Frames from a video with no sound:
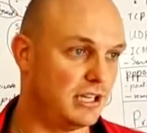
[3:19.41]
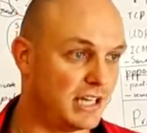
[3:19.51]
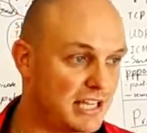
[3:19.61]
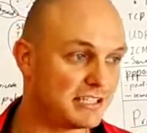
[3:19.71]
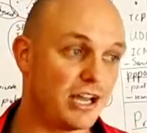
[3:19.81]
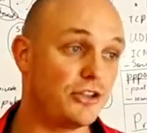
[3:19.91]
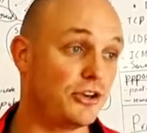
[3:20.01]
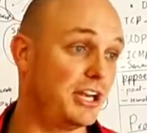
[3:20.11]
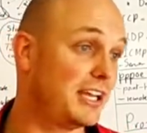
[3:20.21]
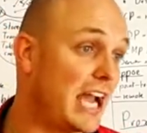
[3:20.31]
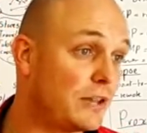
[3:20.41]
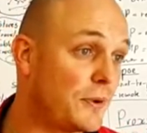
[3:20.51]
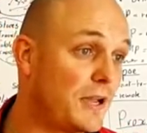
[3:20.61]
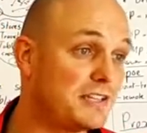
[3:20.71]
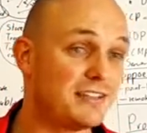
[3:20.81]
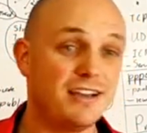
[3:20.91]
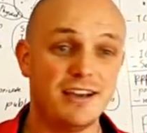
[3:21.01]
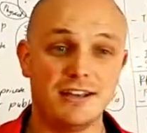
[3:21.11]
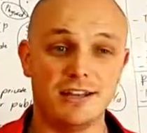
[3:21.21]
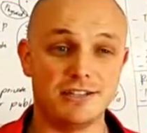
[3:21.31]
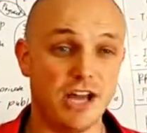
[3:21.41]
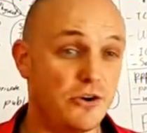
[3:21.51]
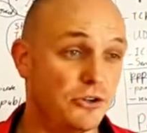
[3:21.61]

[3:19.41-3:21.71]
It doesn't go through any gateways, there's no